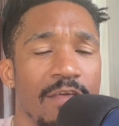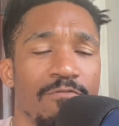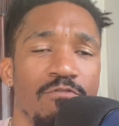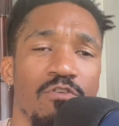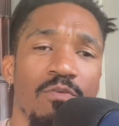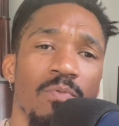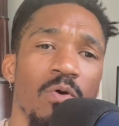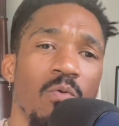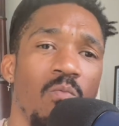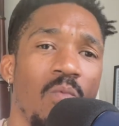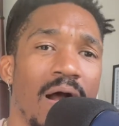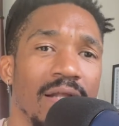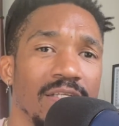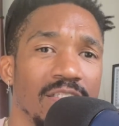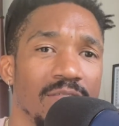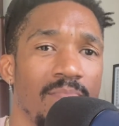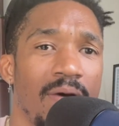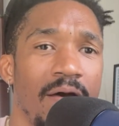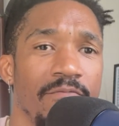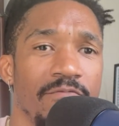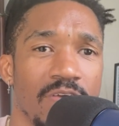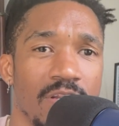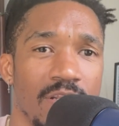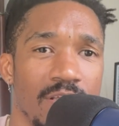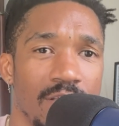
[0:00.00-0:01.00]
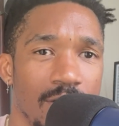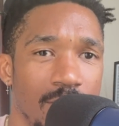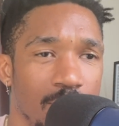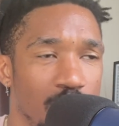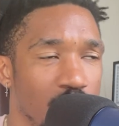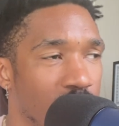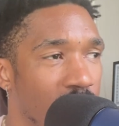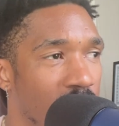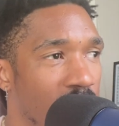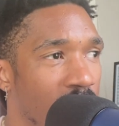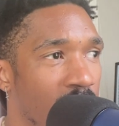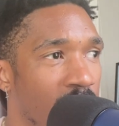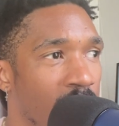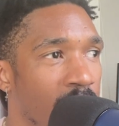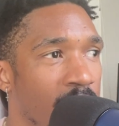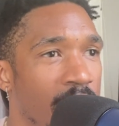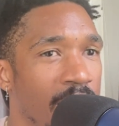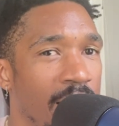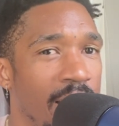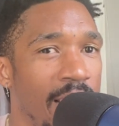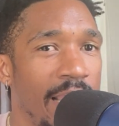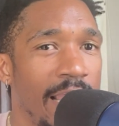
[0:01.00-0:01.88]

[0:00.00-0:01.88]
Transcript: If you've been watching my videos, man,